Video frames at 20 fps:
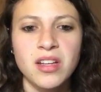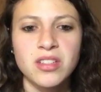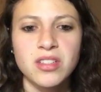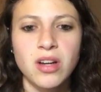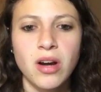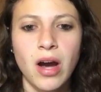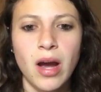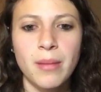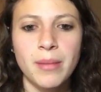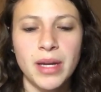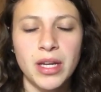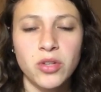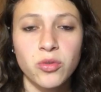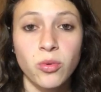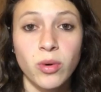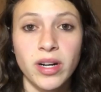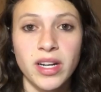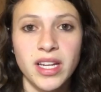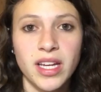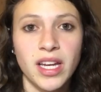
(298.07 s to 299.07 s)
So I made
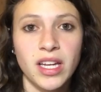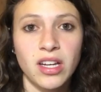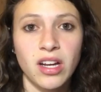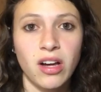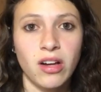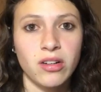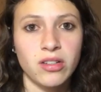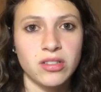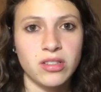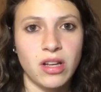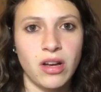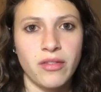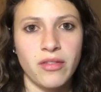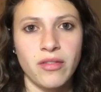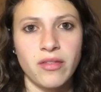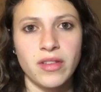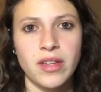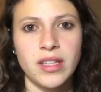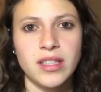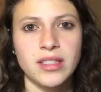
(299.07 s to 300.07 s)
$28 off
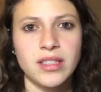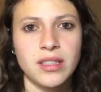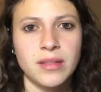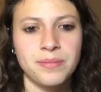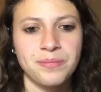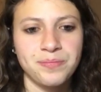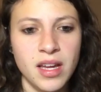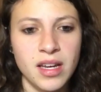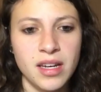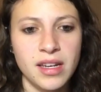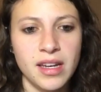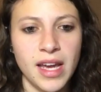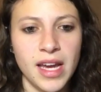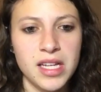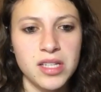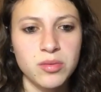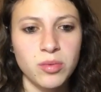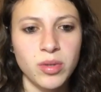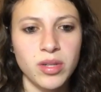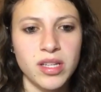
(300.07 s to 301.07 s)
of these.
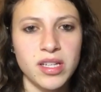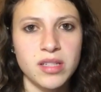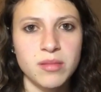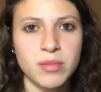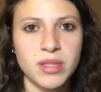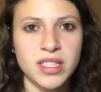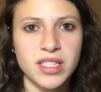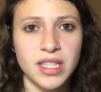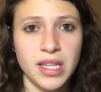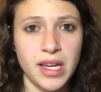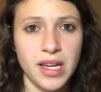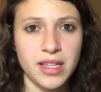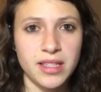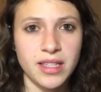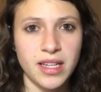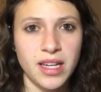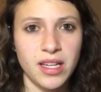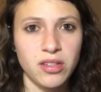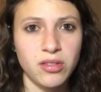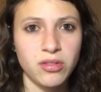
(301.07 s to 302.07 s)
Next were these Mystique
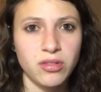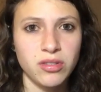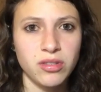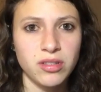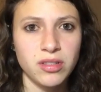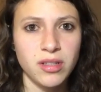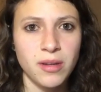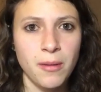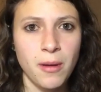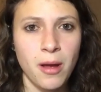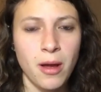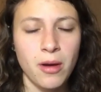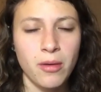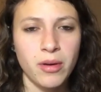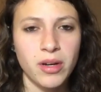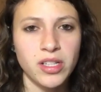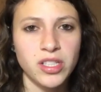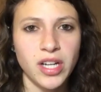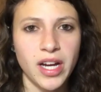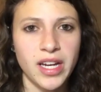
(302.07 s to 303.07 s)
sandals,
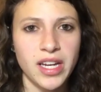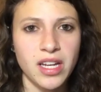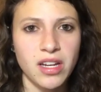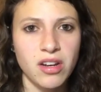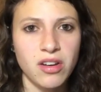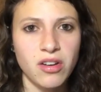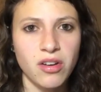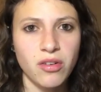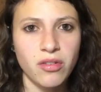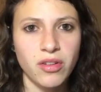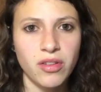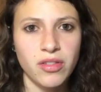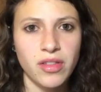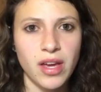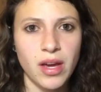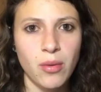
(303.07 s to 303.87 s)
which I didn't know that